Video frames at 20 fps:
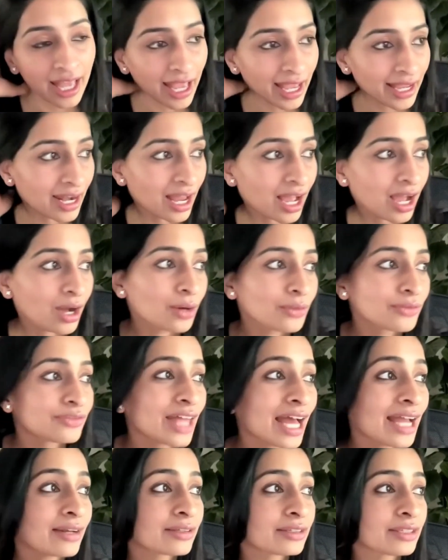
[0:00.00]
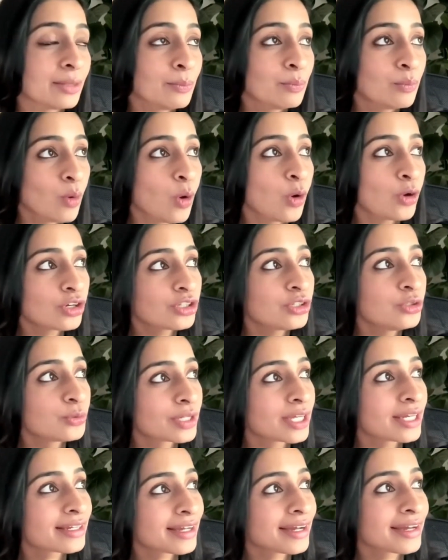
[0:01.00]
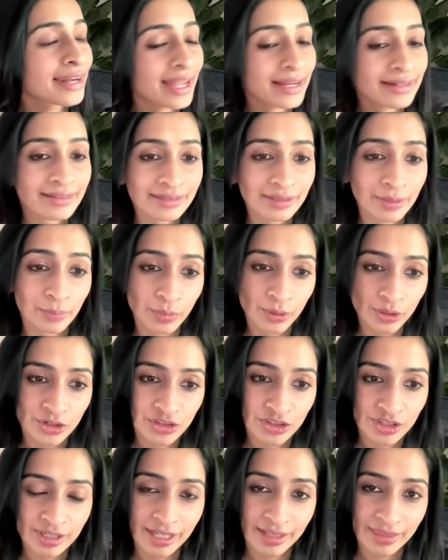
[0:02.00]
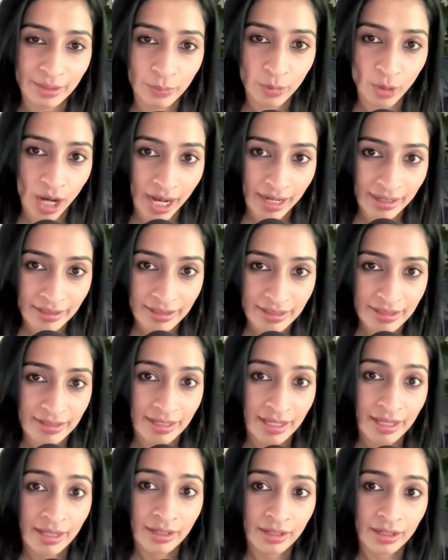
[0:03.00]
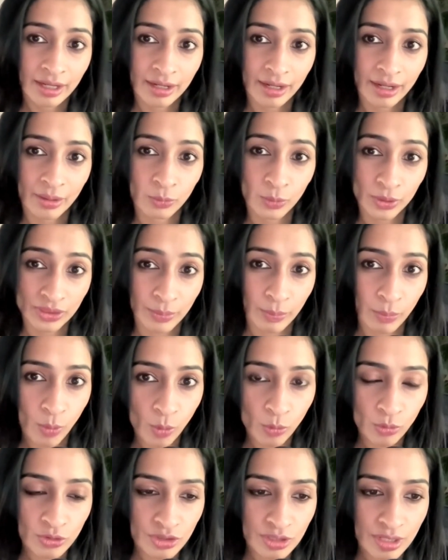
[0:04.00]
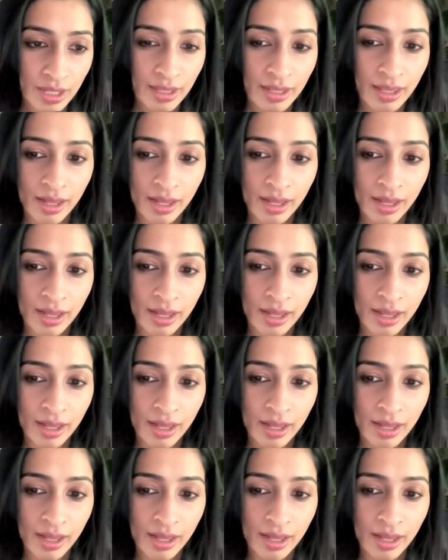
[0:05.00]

And how that the more you can connect the person and the practice with the pose,